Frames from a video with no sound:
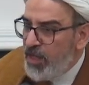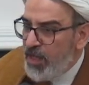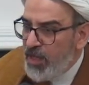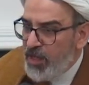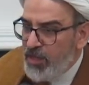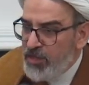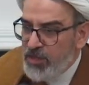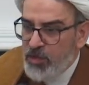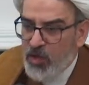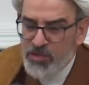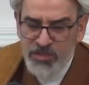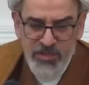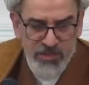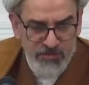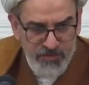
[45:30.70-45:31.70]
and he
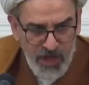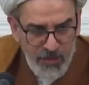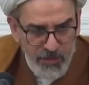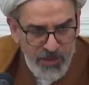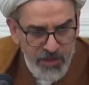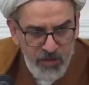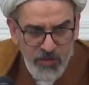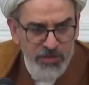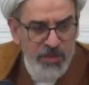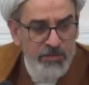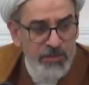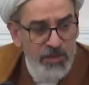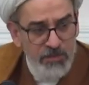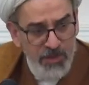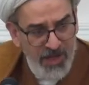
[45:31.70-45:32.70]
lost his family, or
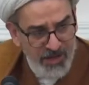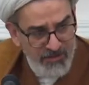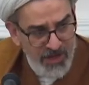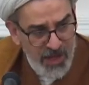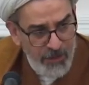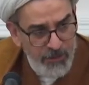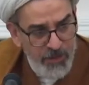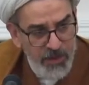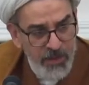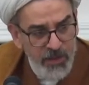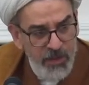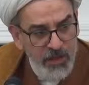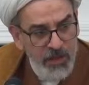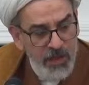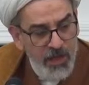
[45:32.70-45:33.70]
something may have happened.
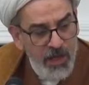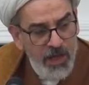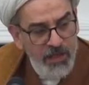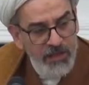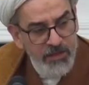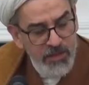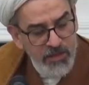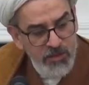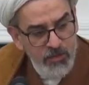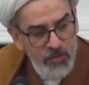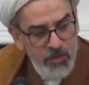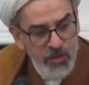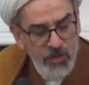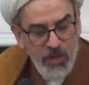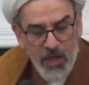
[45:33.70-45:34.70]
And this
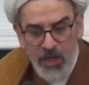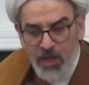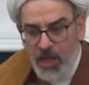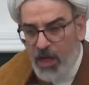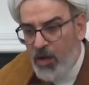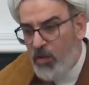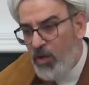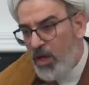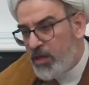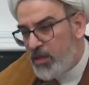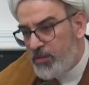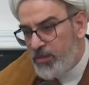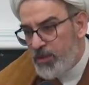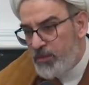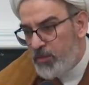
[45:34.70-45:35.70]
will allow
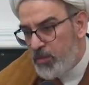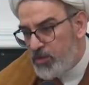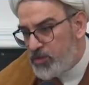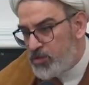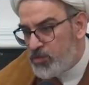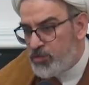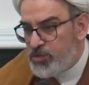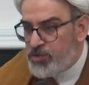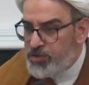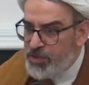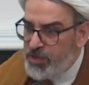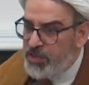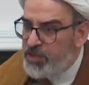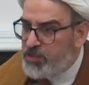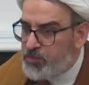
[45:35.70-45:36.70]
other peoples to
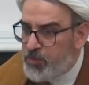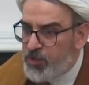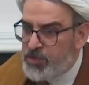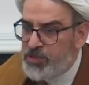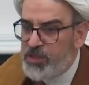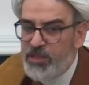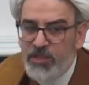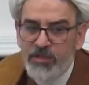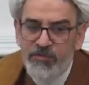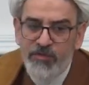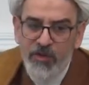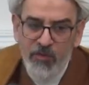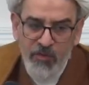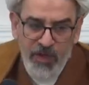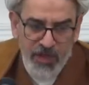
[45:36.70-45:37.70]
treat this person in a
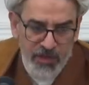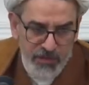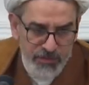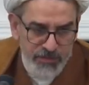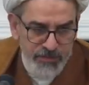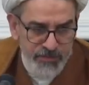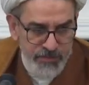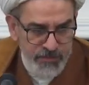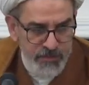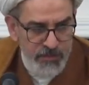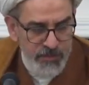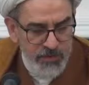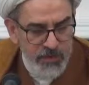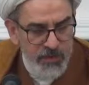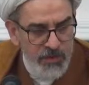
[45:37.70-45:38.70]
different way,
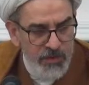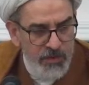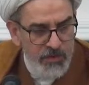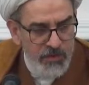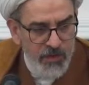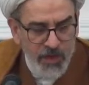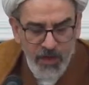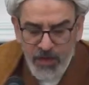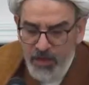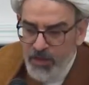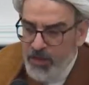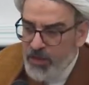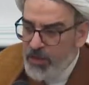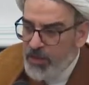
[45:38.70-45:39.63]
right?